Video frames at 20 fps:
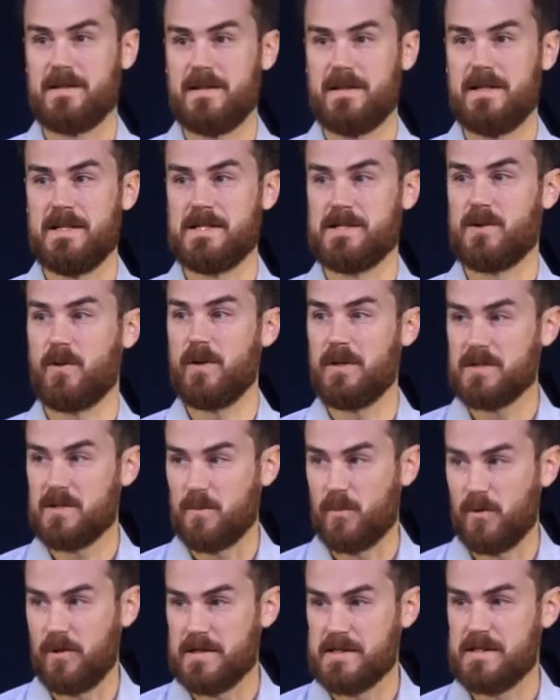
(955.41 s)
He's thrown into
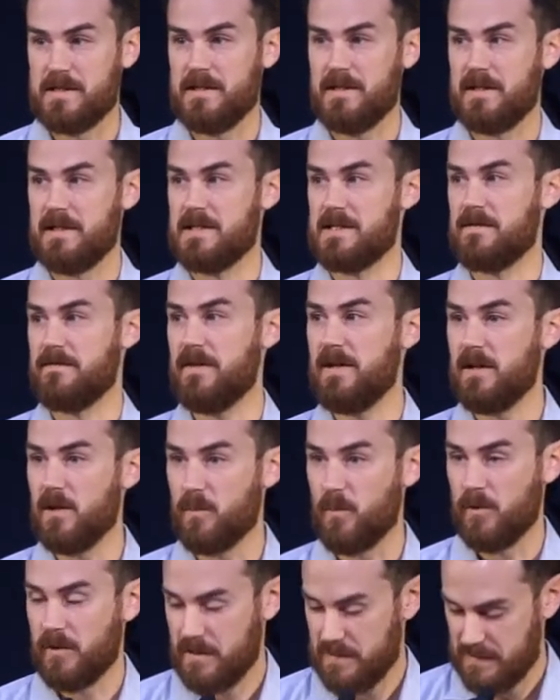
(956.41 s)
prison. His feet are
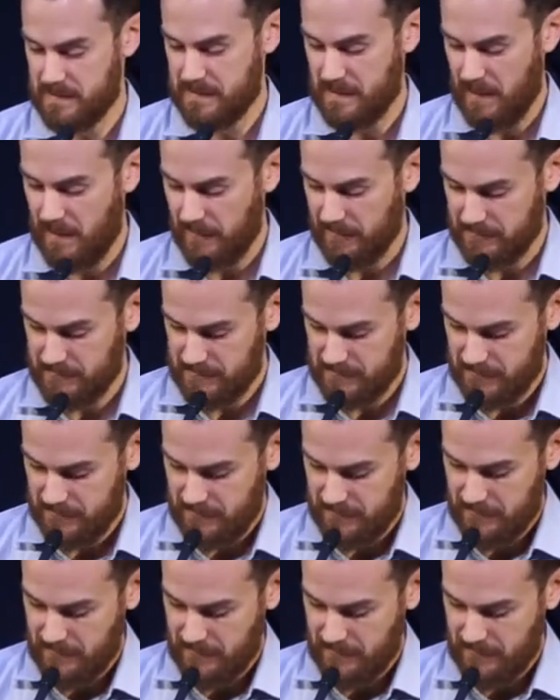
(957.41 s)
put in stocks.